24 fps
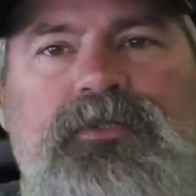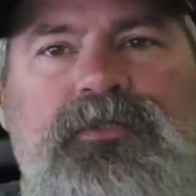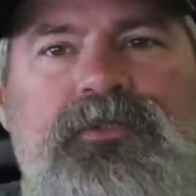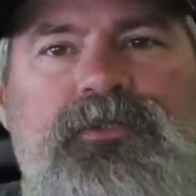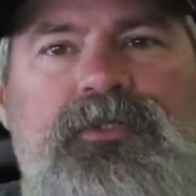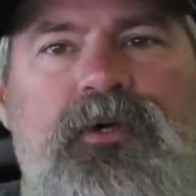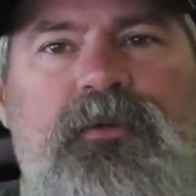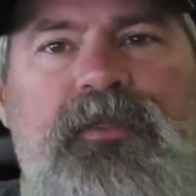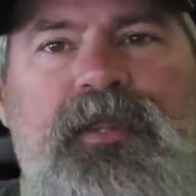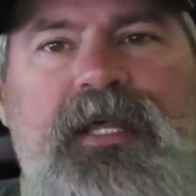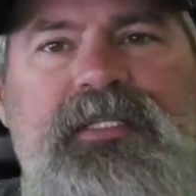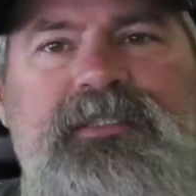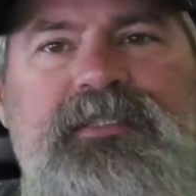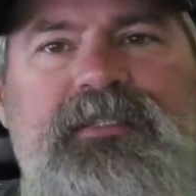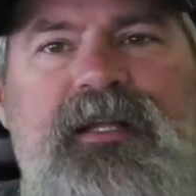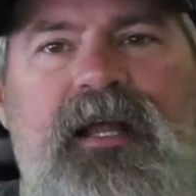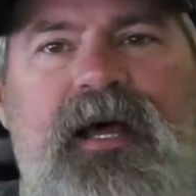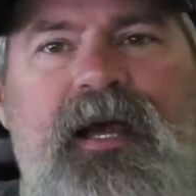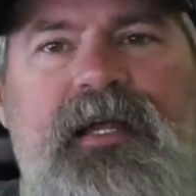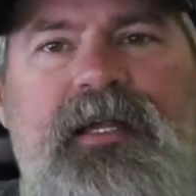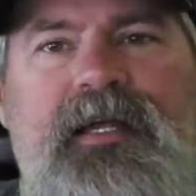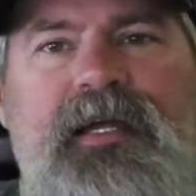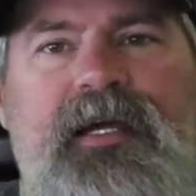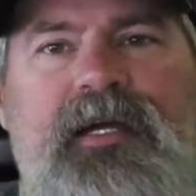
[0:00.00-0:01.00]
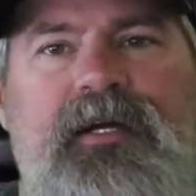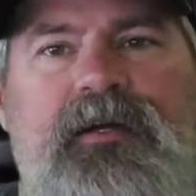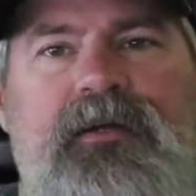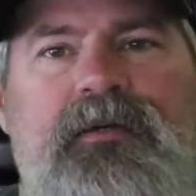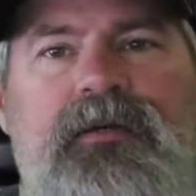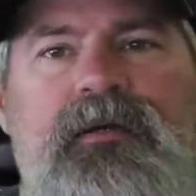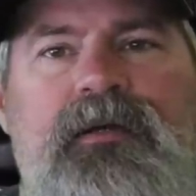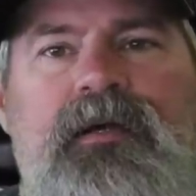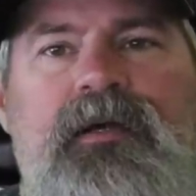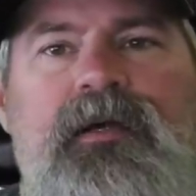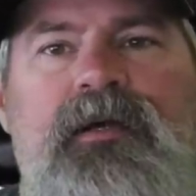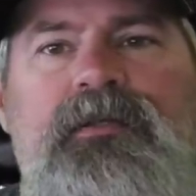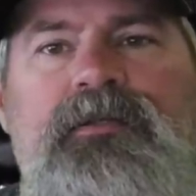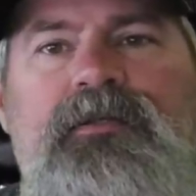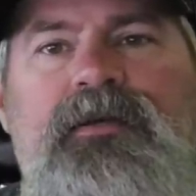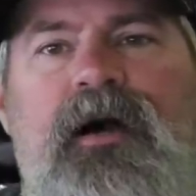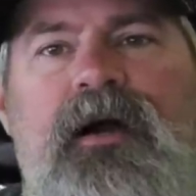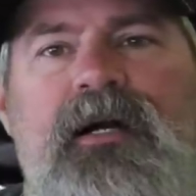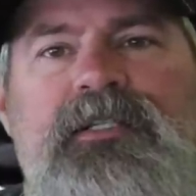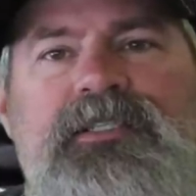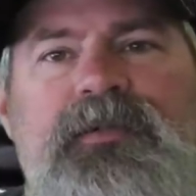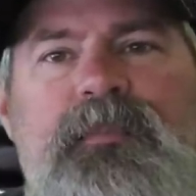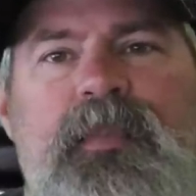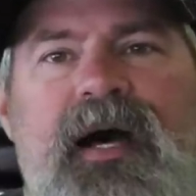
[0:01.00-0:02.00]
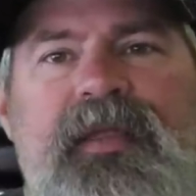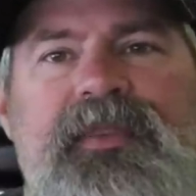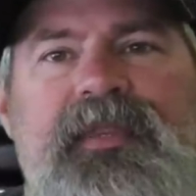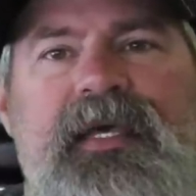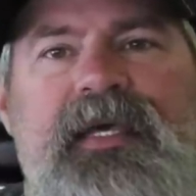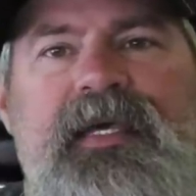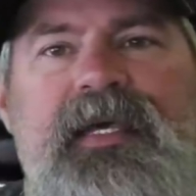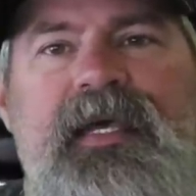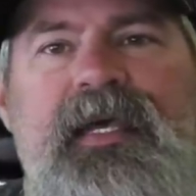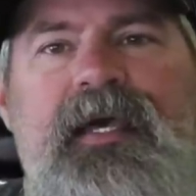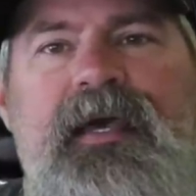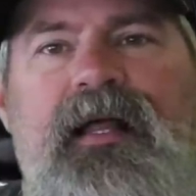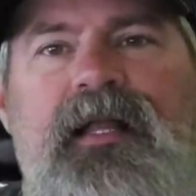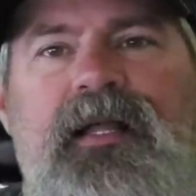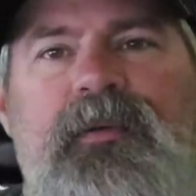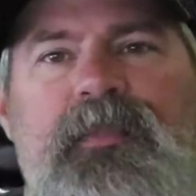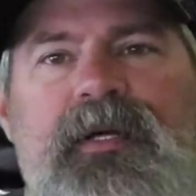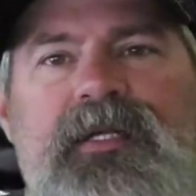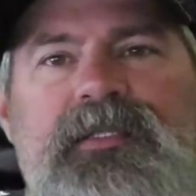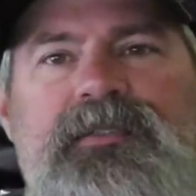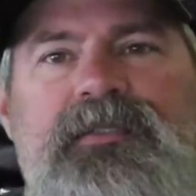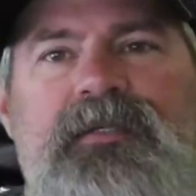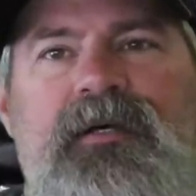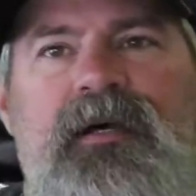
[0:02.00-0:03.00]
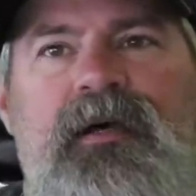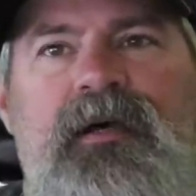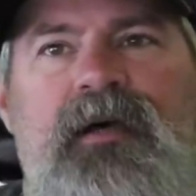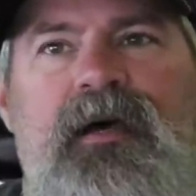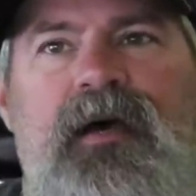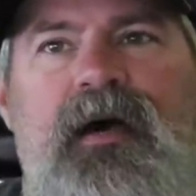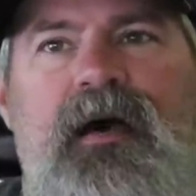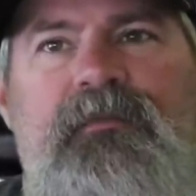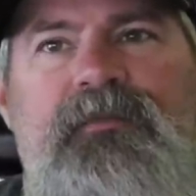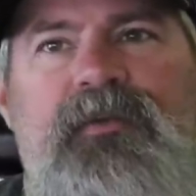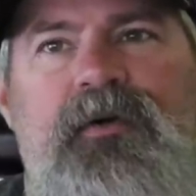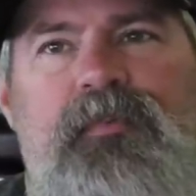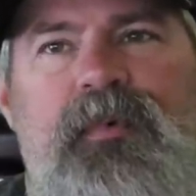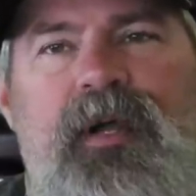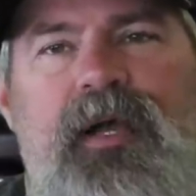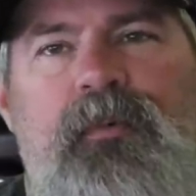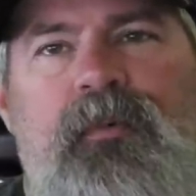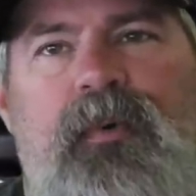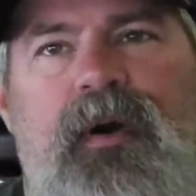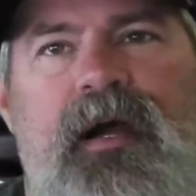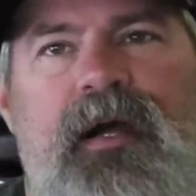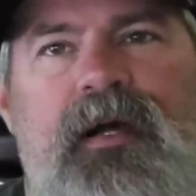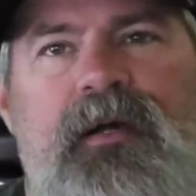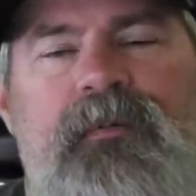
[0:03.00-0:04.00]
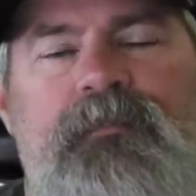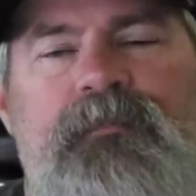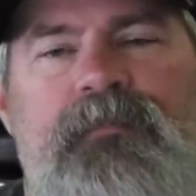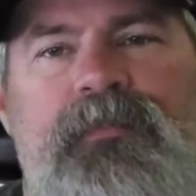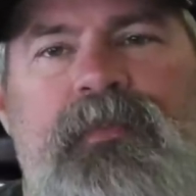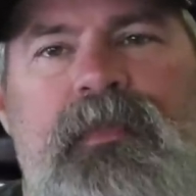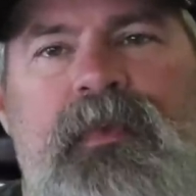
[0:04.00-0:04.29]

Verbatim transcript: So this slide here talks about the key elements of the rewire.